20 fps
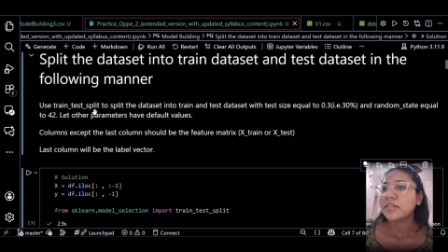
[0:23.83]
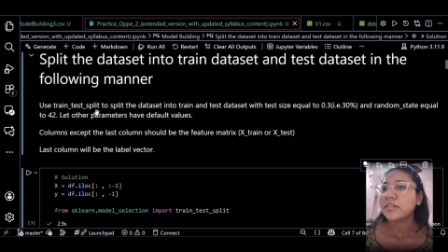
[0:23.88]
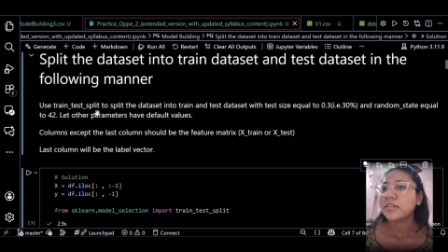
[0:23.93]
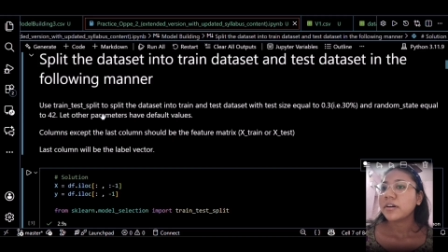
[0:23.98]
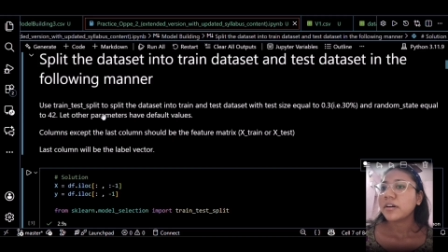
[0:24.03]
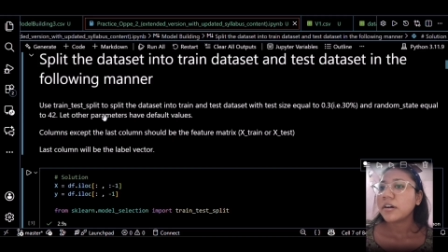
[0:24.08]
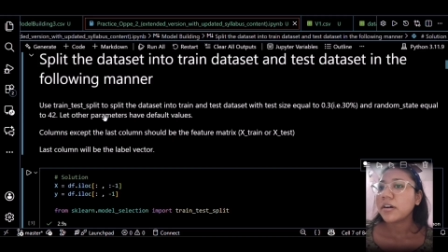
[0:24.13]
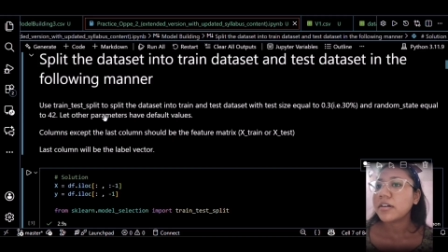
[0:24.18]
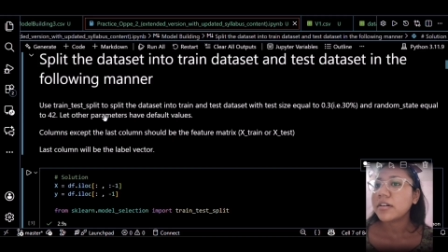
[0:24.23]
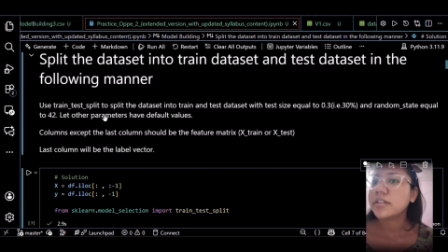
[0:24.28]

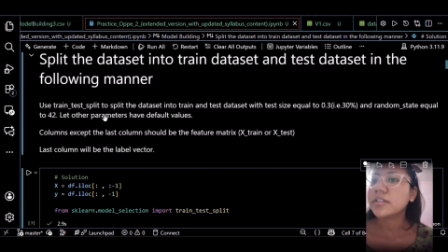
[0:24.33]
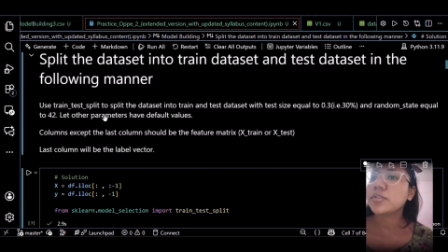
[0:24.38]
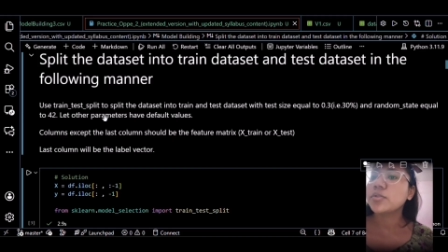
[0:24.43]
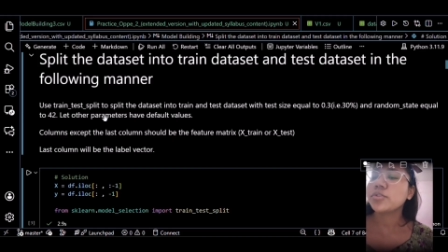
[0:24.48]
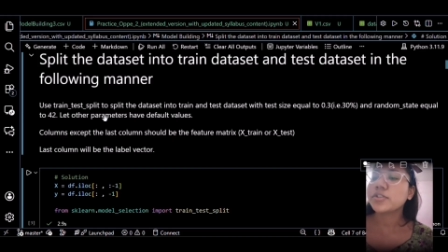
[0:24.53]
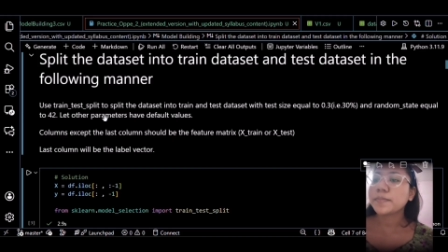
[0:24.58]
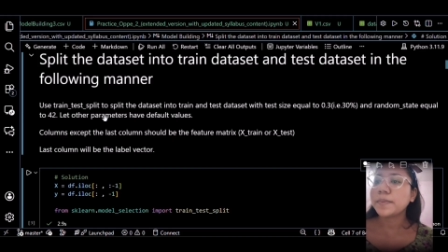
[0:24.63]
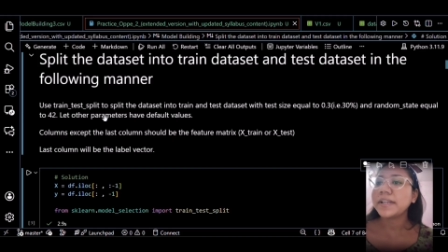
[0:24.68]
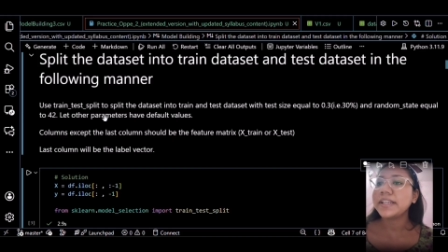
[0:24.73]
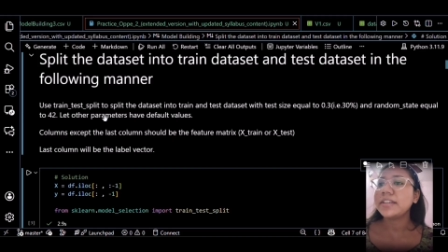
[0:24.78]

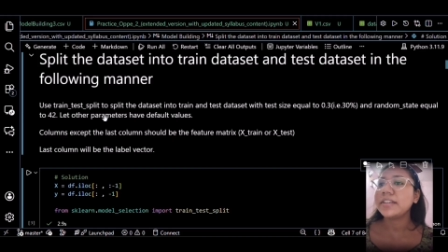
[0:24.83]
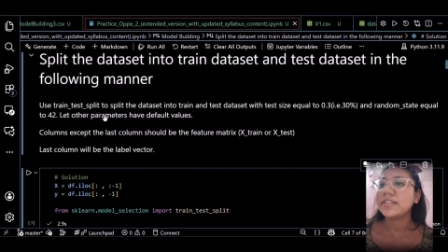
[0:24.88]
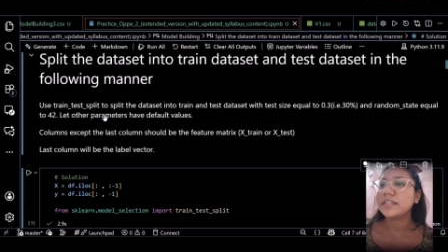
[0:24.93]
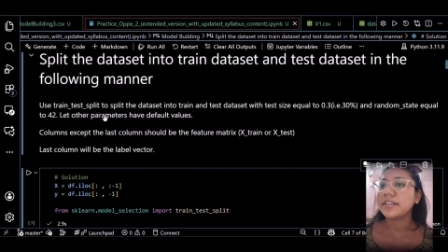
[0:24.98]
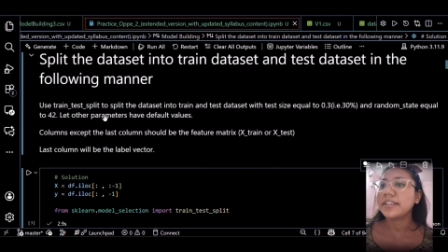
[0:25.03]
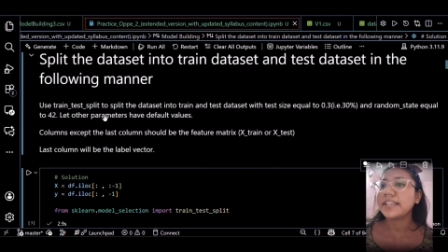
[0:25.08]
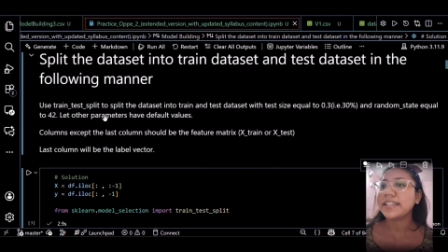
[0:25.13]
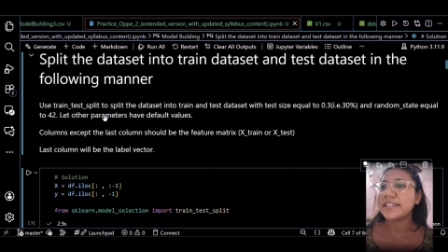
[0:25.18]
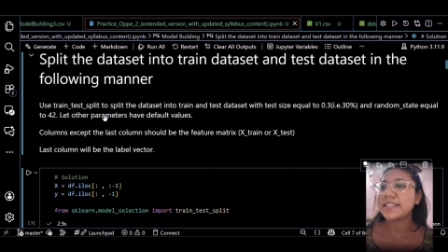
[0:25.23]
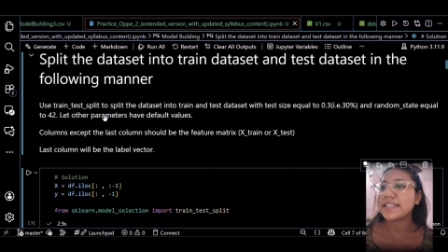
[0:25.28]
to split
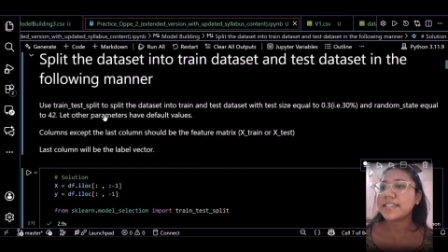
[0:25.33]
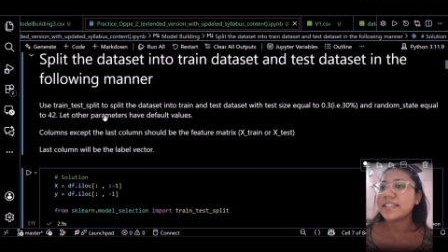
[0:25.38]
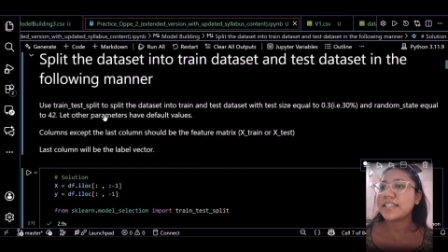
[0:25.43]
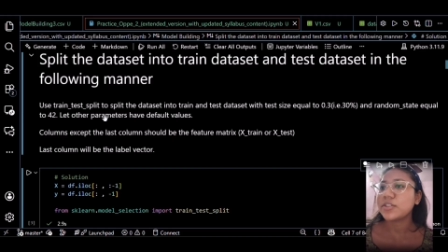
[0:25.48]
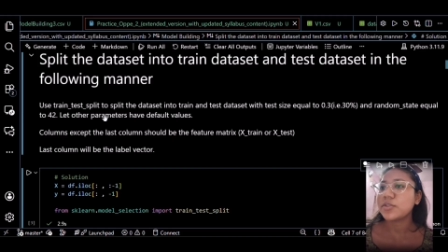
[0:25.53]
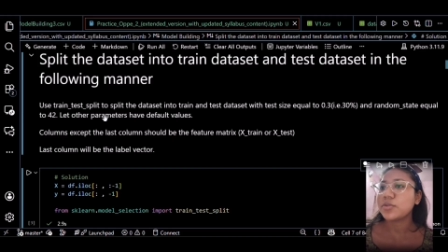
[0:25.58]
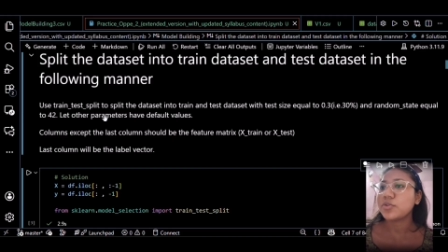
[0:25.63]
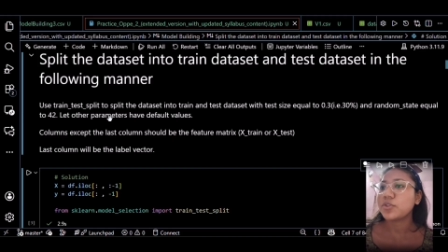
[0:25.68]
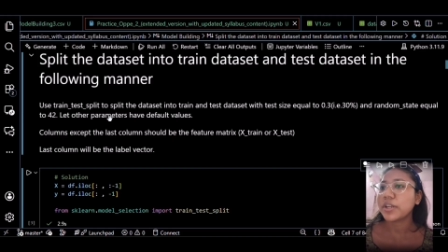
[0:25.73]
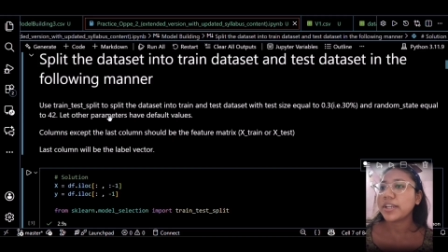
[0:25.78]
the dataset
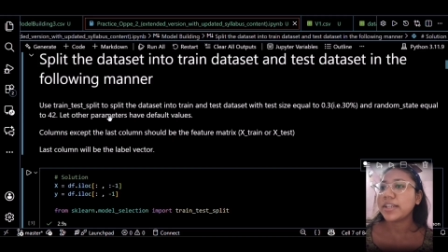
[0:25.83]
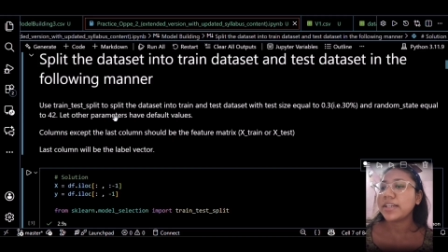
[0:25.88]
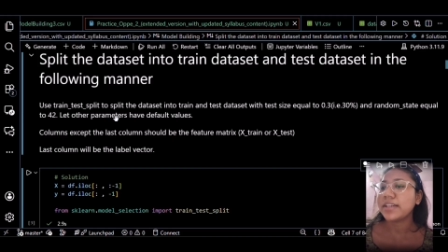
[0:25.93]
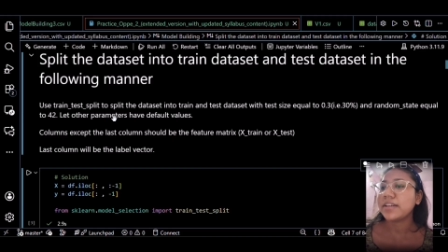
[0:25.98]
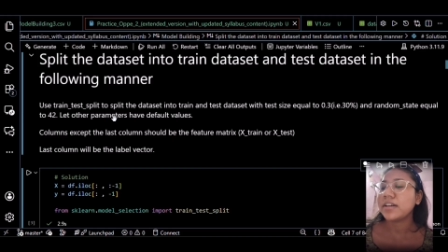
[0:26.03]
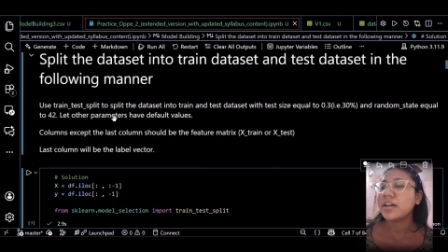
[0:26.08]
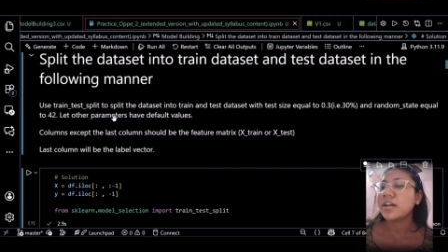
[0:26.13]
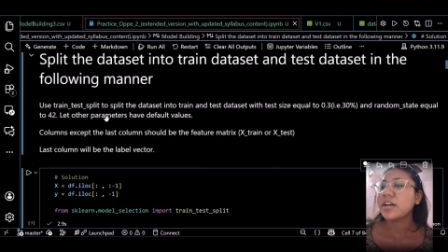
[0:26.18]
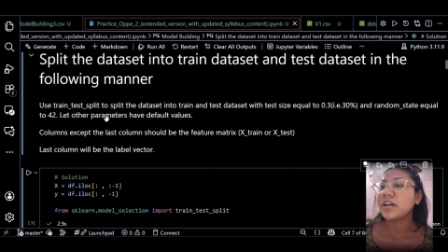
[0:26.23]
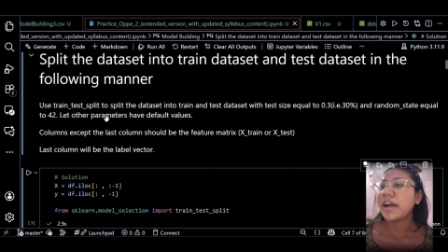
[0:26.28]
into
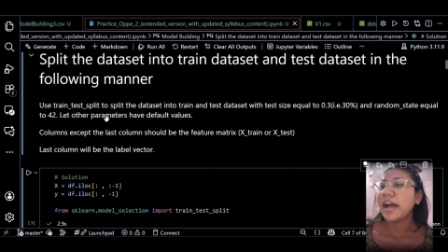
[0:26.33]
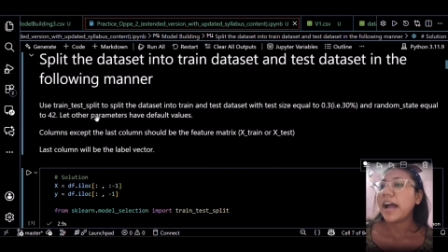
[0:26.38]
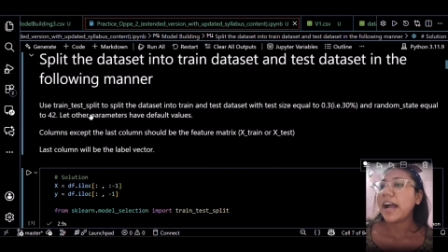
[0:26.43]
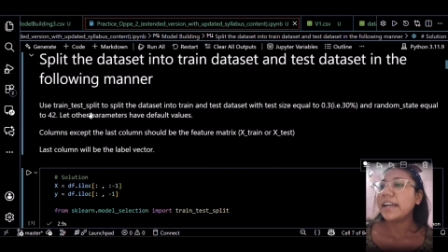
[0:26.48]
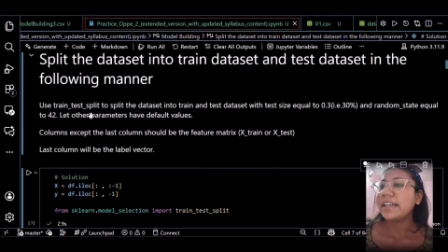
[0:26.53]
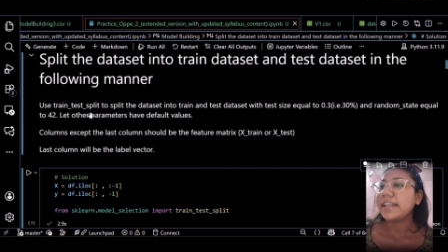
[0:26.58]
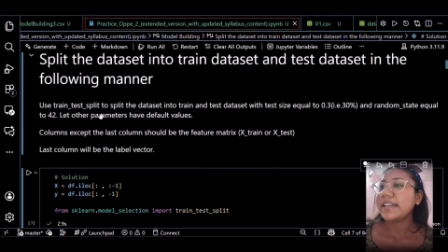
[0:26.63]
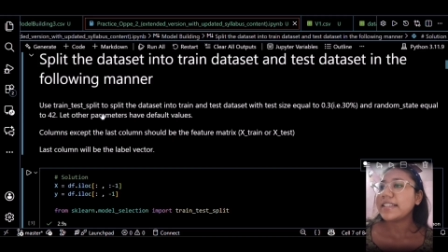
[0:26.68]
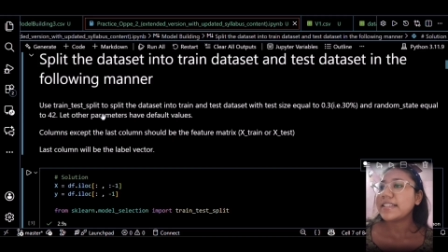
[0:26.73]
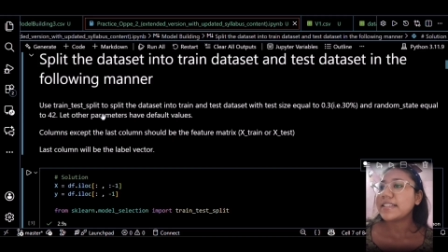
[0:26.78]
trained
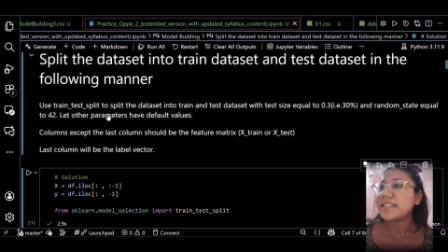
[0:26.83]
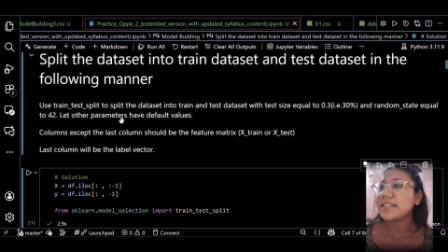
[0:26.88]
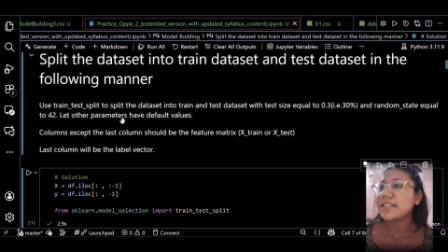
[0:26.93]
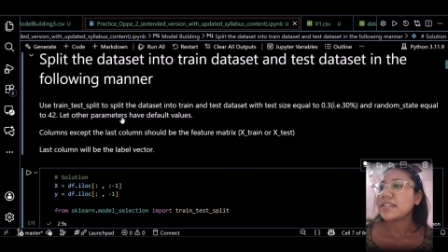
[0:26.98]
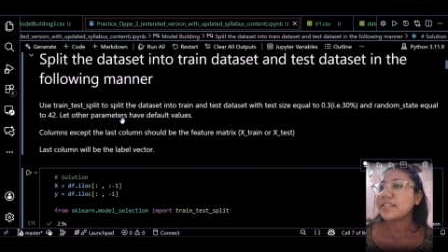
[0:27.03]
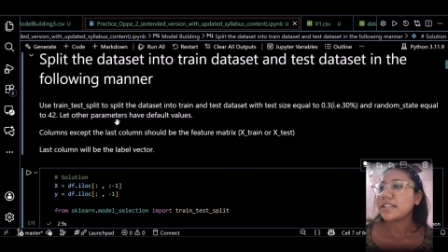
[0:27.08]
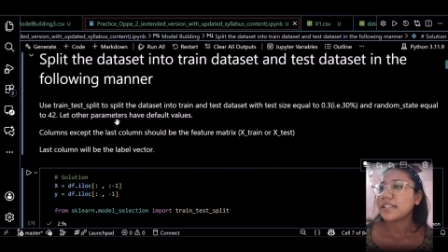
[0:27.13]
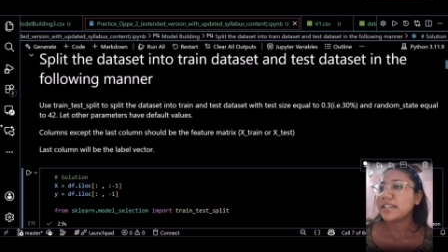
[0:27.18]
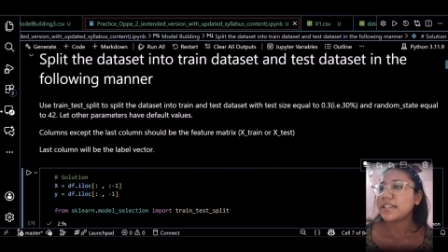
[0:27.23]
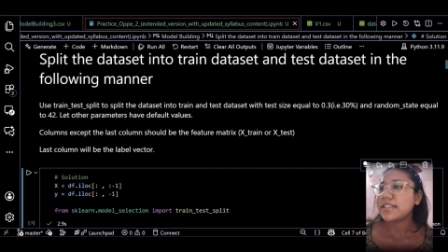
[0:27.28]
and test
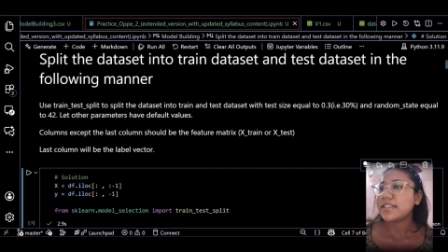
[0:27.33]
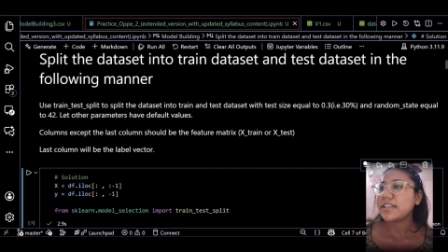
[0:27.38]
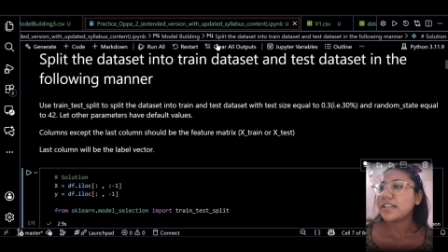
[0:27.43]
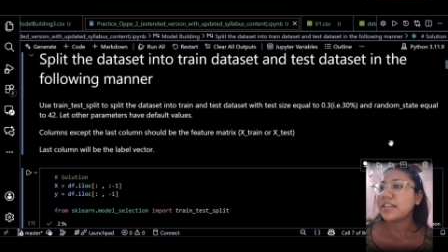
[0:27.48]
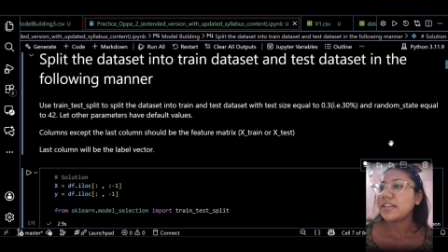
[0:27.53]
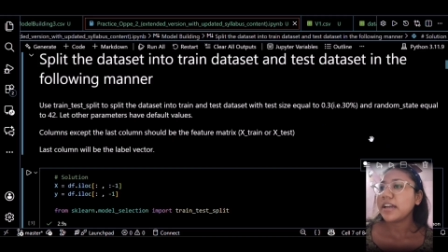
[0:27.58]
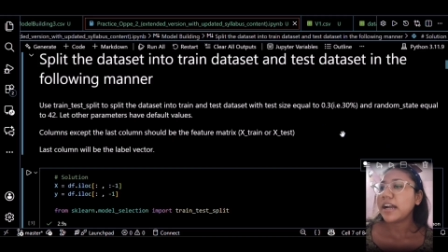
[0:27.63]
dataset,